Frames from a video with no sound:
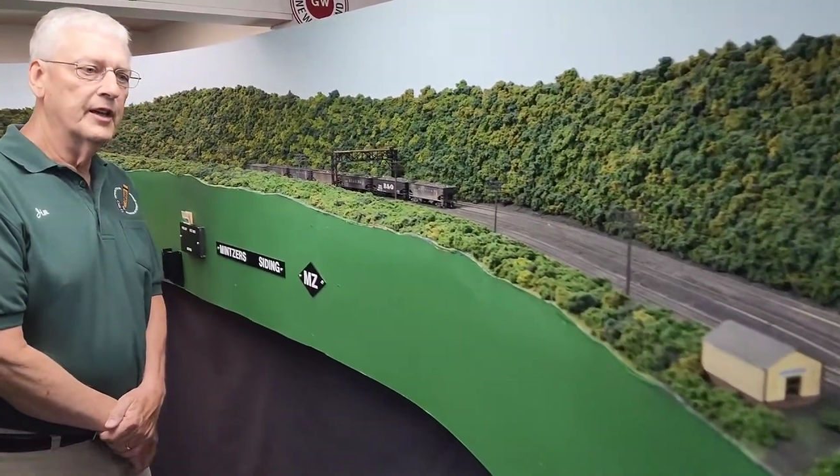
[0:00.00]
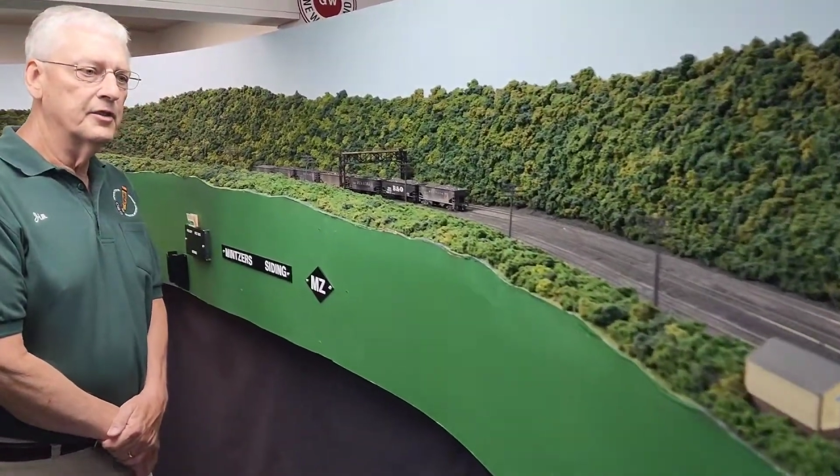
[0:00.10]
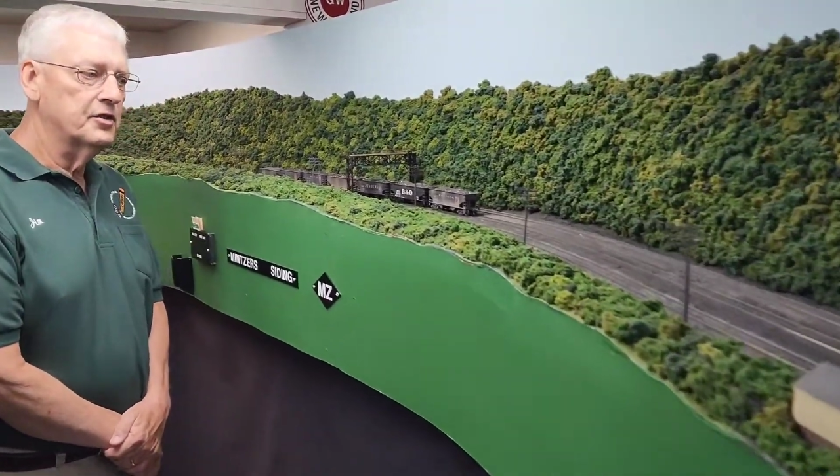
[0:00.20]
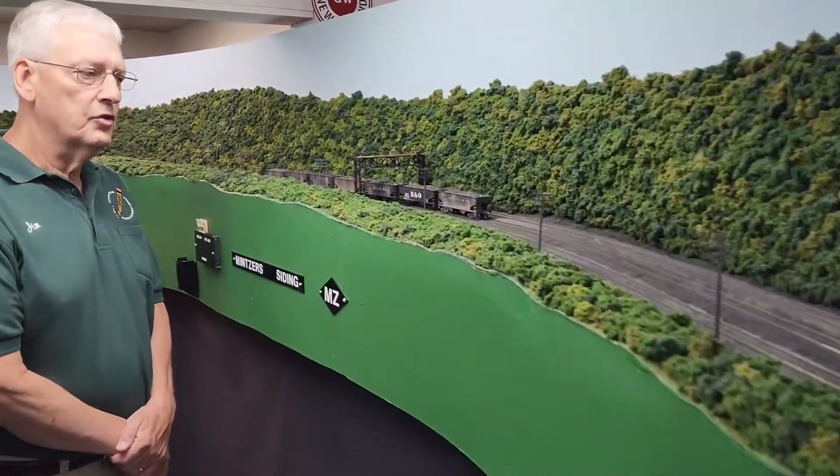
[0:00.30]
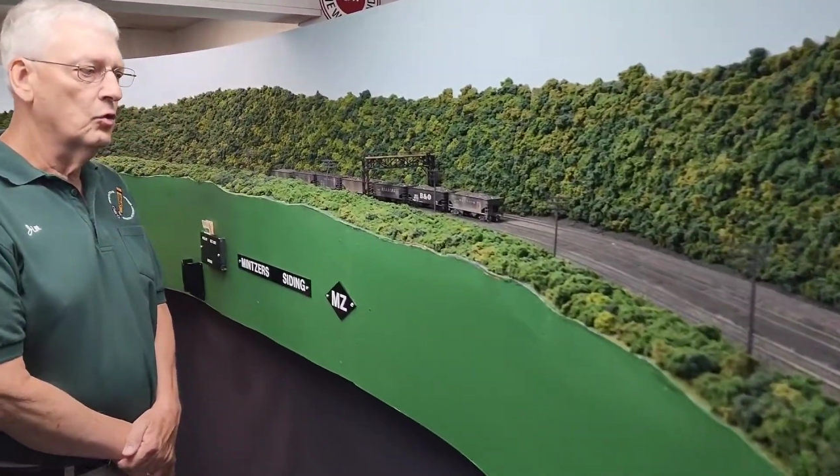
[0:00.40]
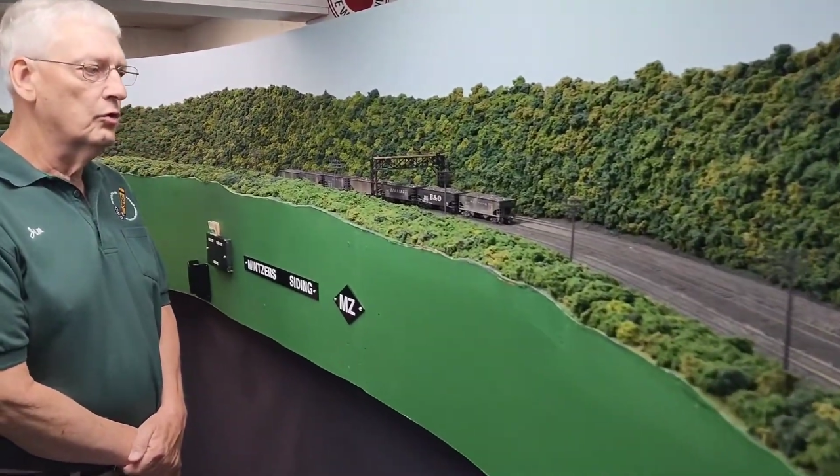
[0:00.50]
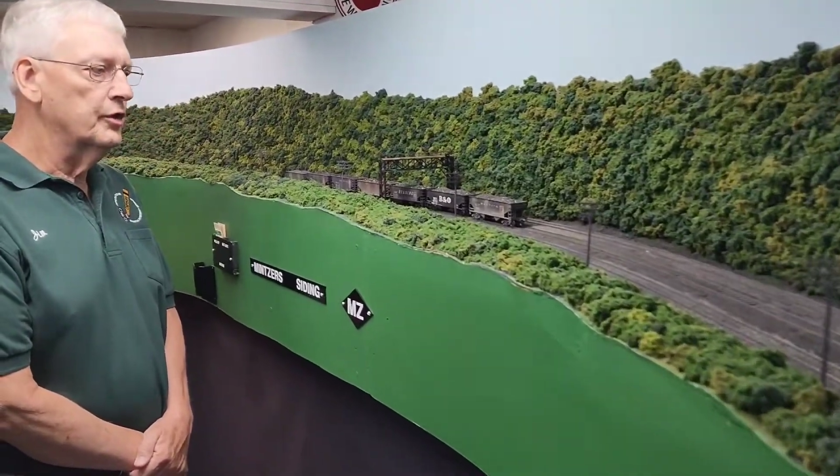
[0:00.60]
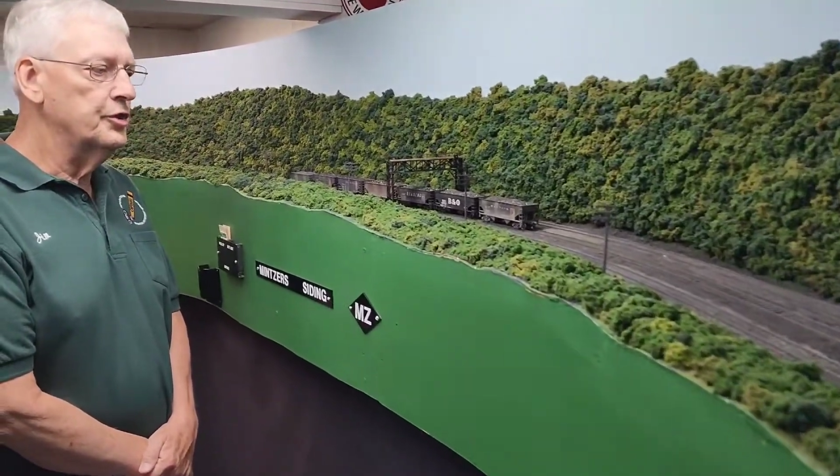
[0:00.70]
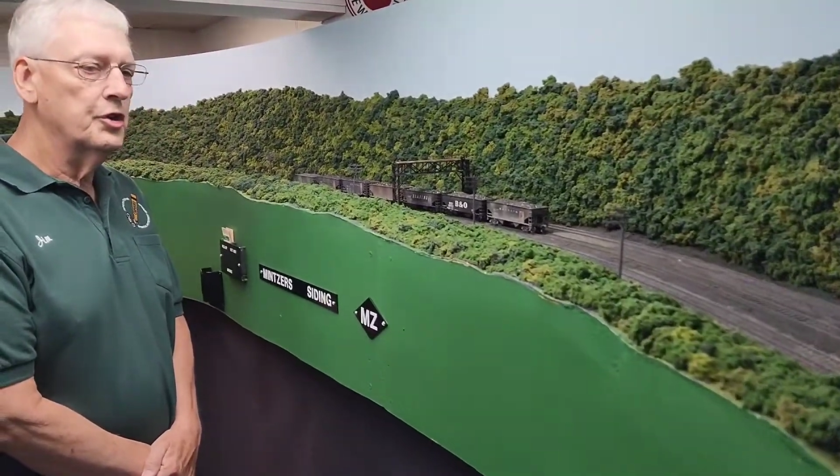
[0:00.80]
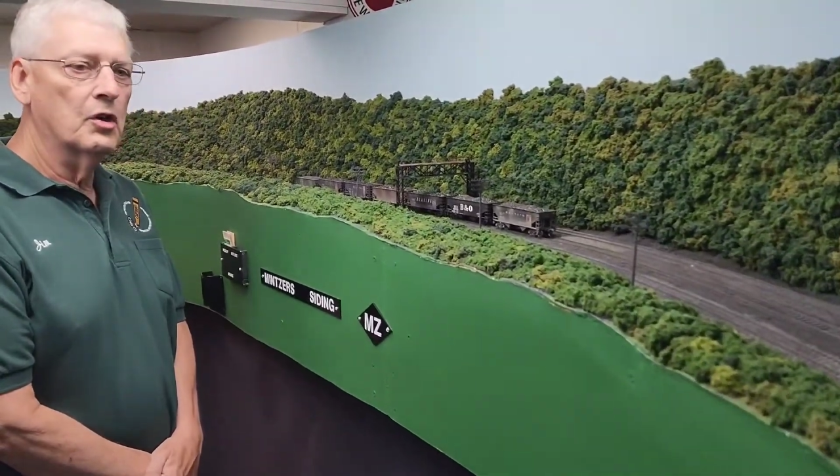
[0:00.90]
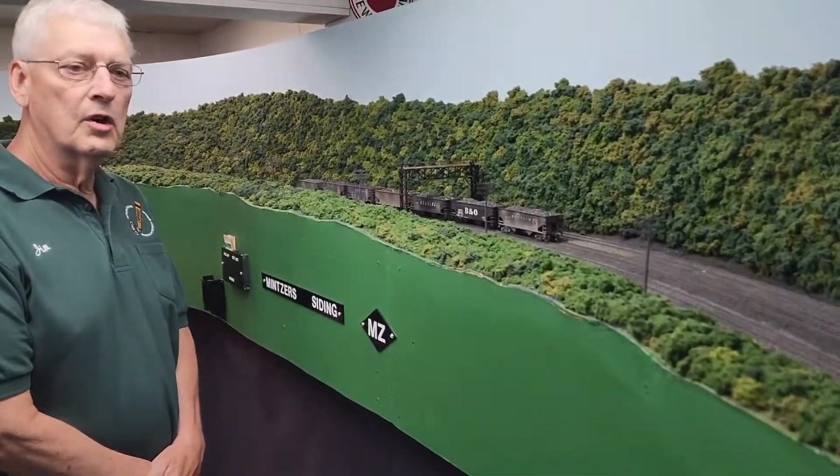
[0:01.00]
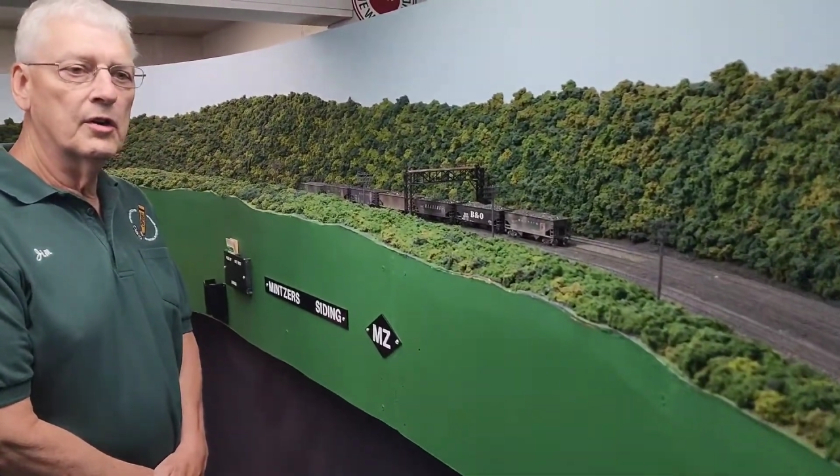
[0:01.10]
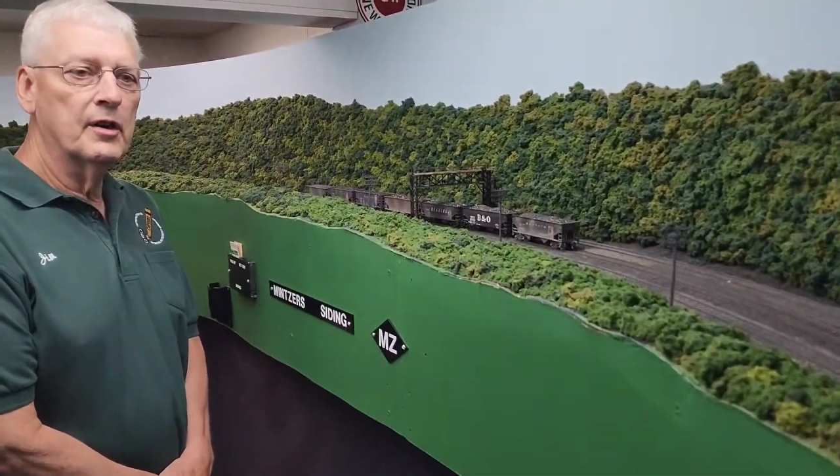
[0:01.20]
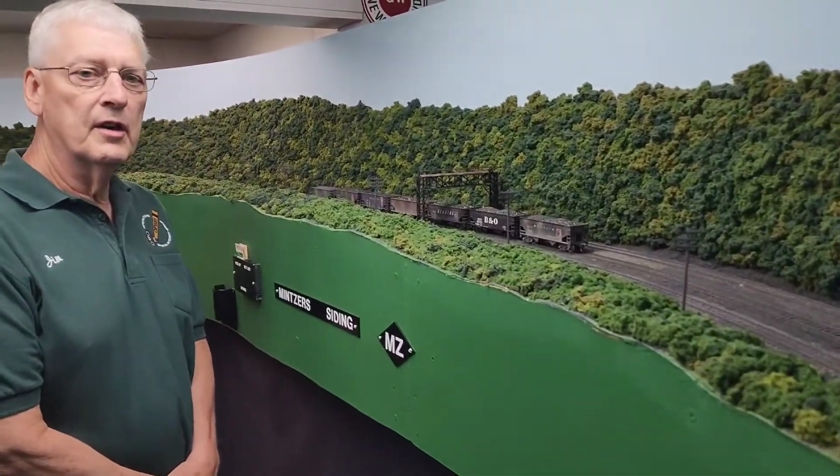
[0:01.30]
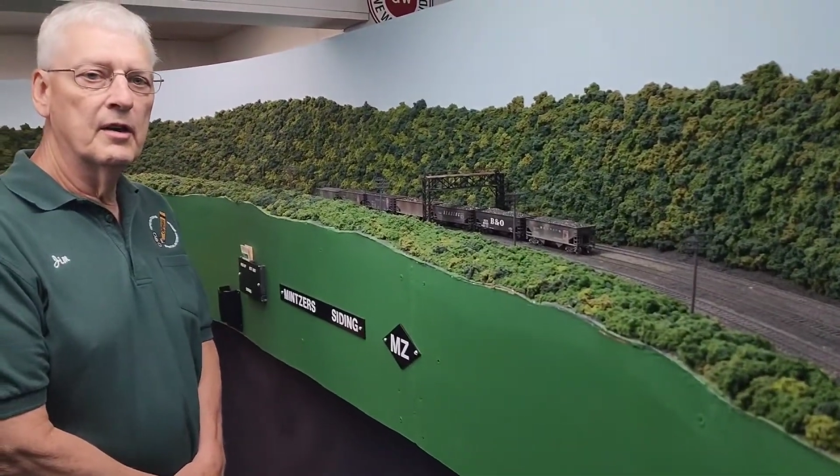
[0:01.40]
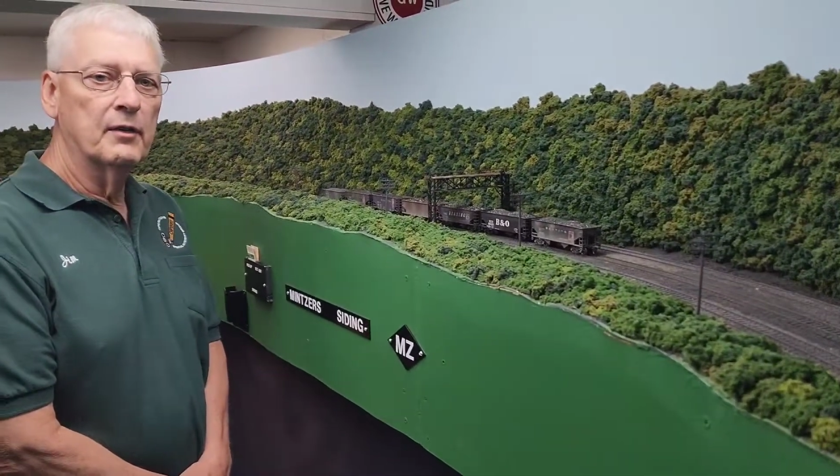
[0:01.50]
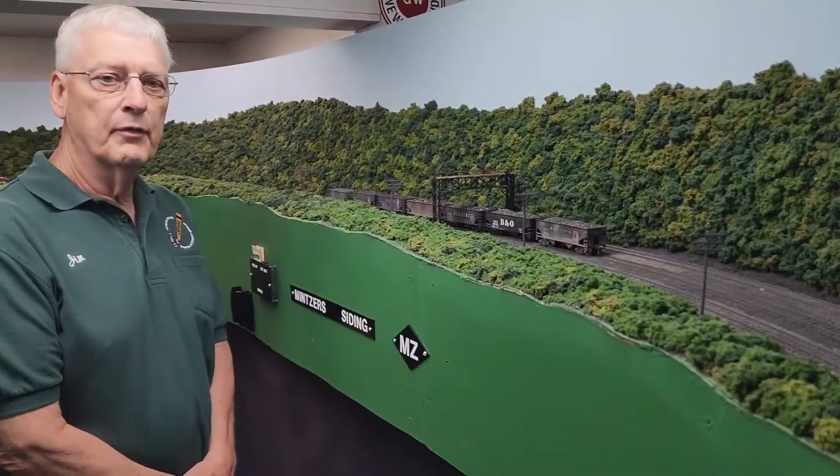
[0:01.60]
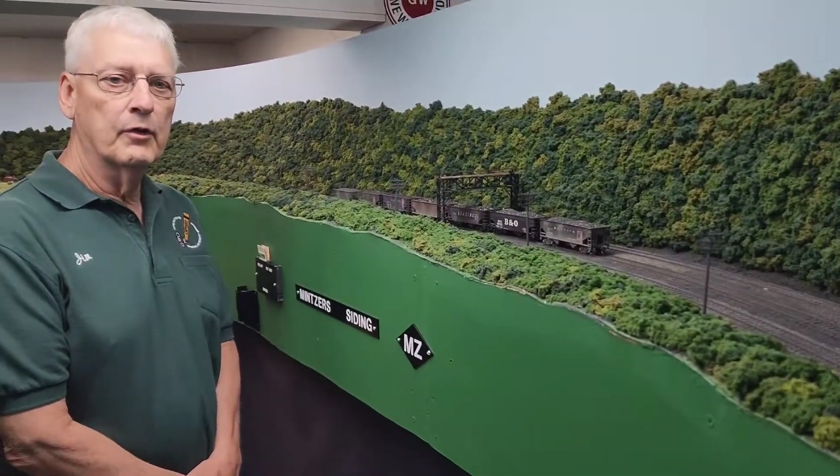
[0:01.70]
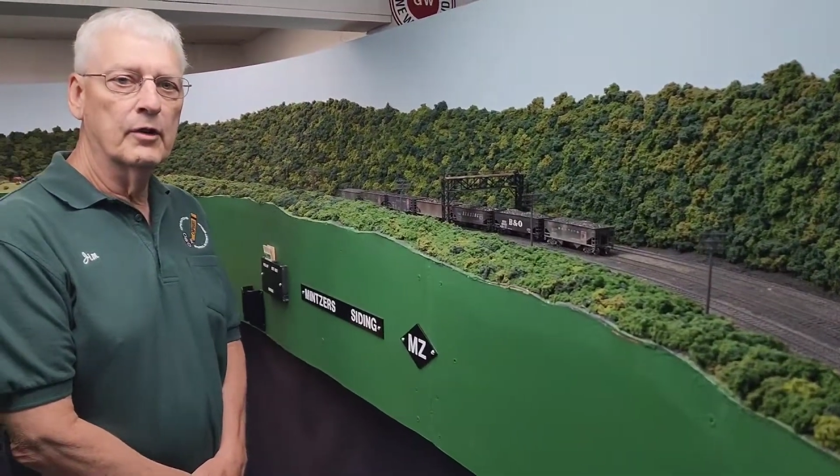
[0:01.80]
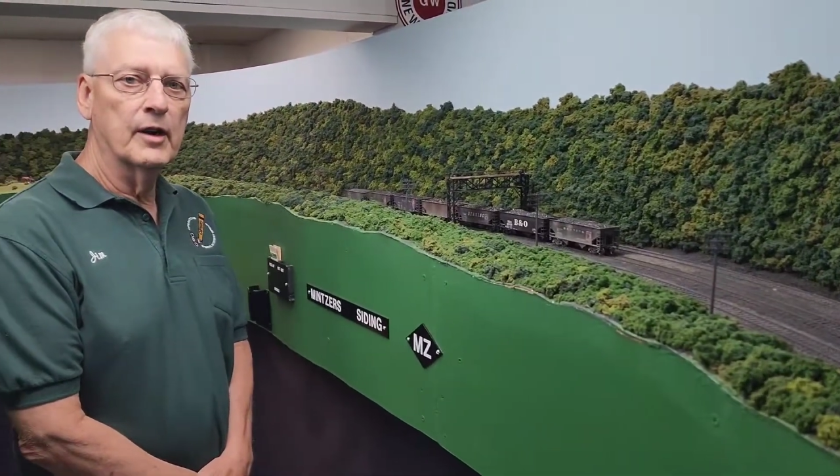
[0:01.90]
a storage yard
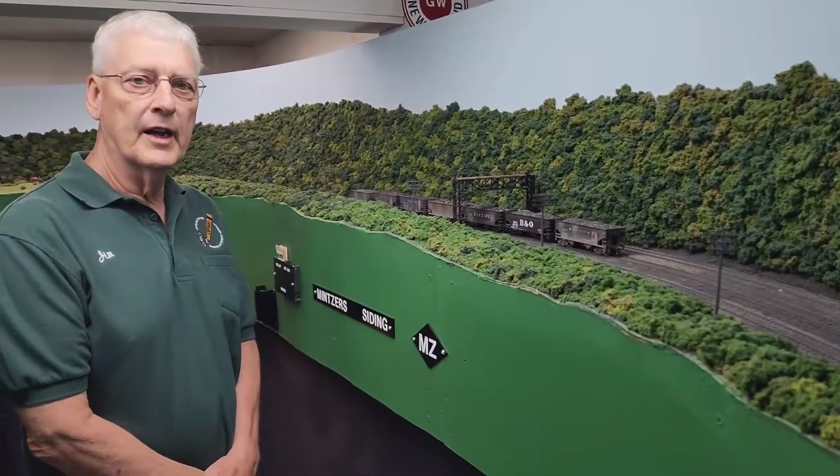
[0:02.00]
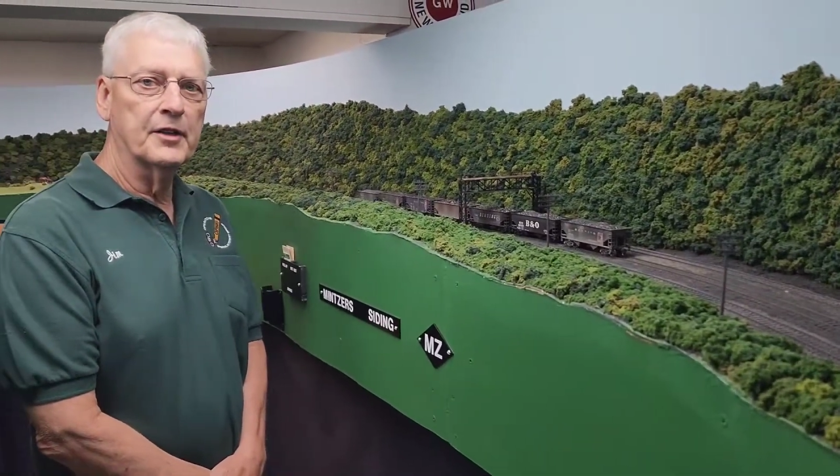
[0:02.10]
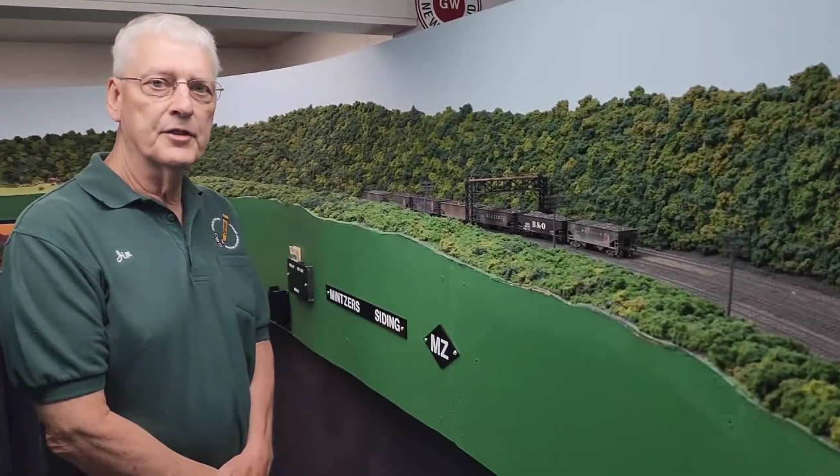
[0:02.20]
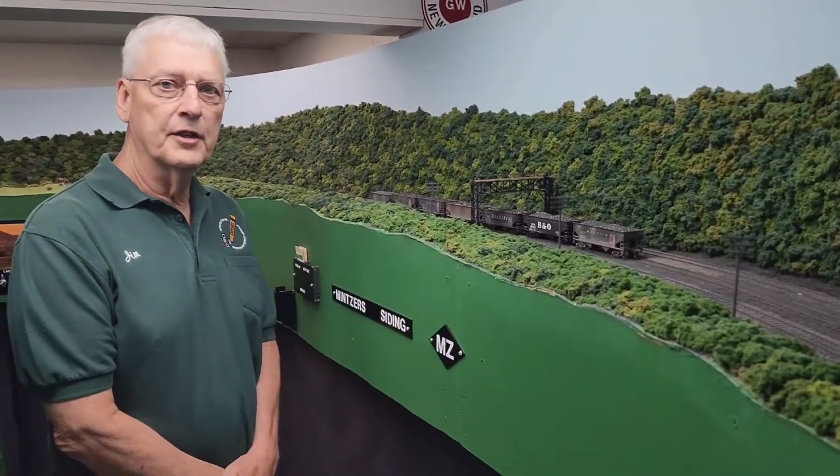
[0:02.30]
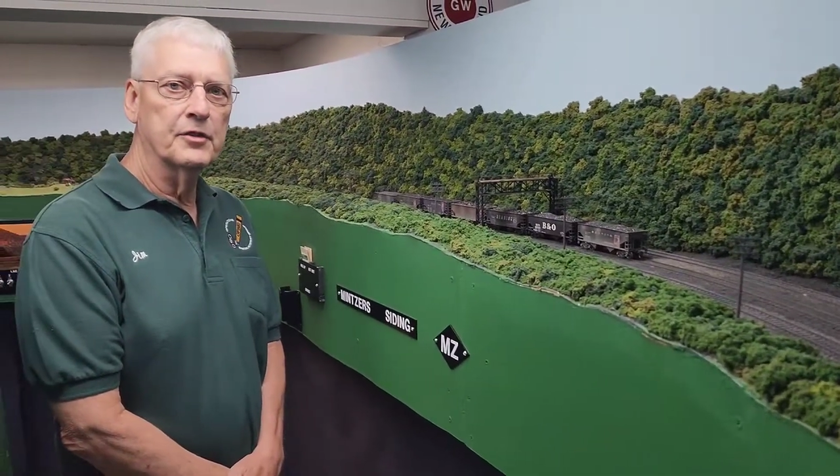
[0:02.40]
for excess